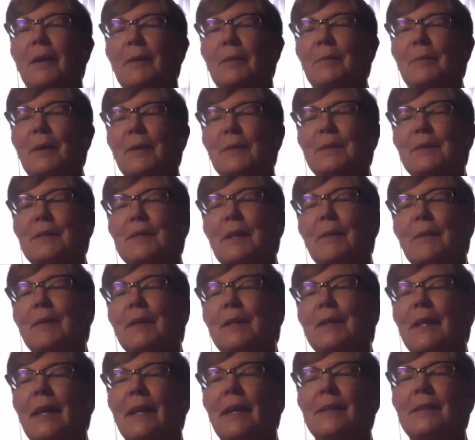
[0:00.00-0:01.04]
about the
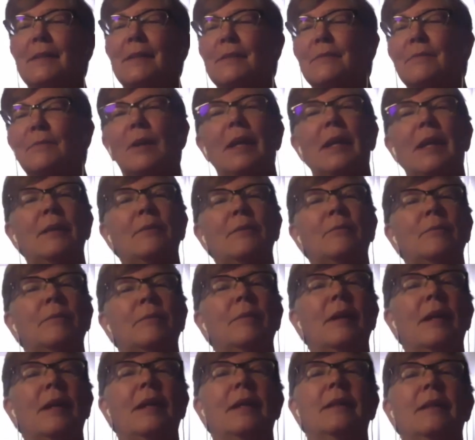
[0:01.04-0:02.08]
summit. Yes, and
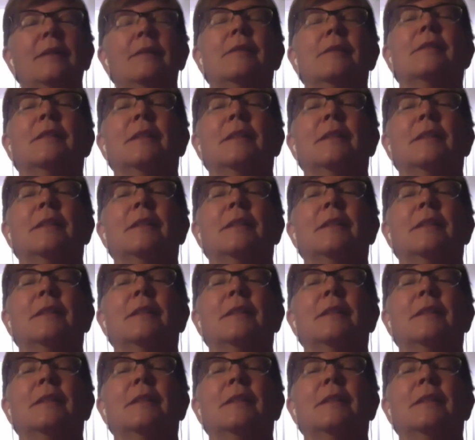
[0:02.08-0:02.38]
and